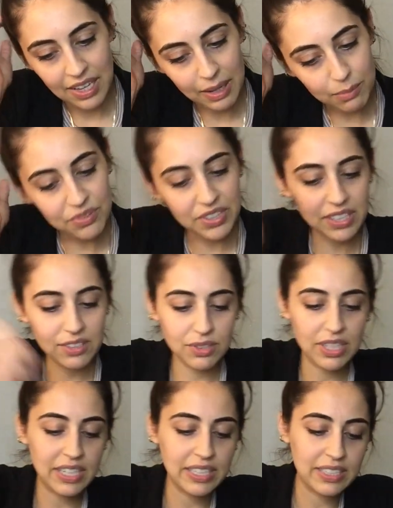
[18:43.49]
I'm seeing you
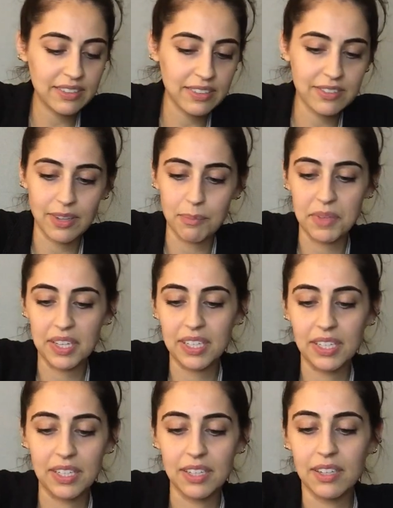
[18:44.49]
getting into something
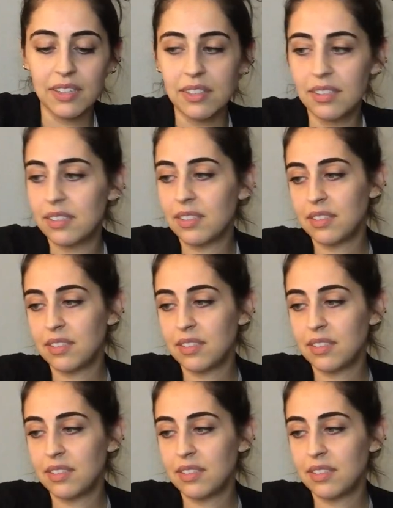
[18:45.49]
here.